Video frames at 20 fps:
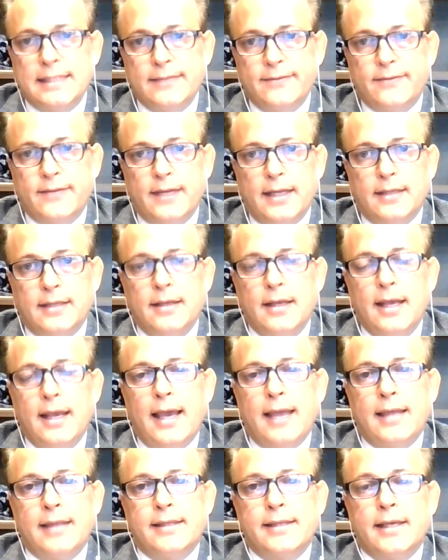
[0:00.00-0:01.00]
different
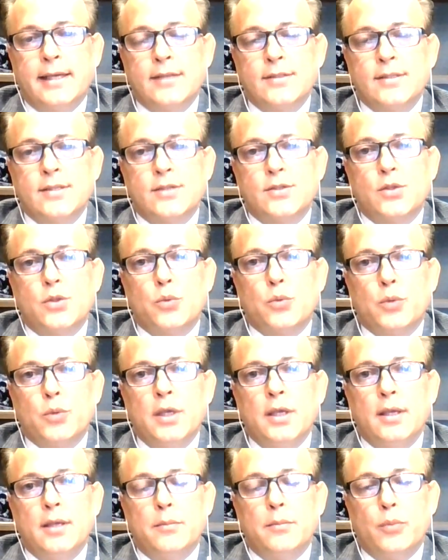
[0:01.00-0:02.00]
and tells us
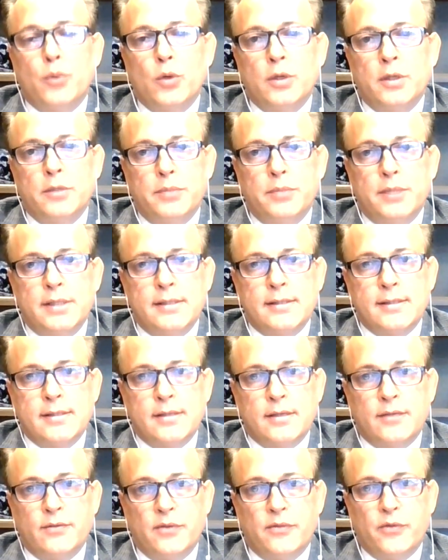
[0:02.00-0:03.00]
three important
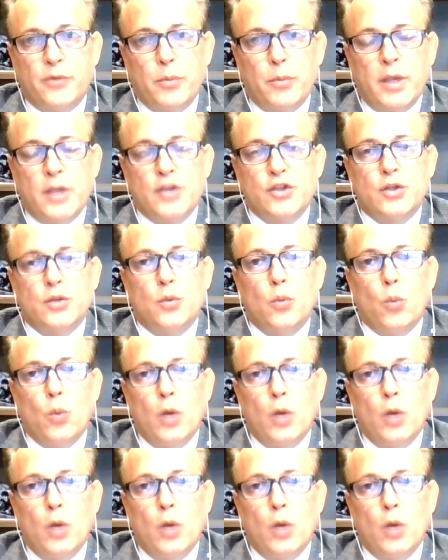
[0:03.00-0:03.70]
pieces of information.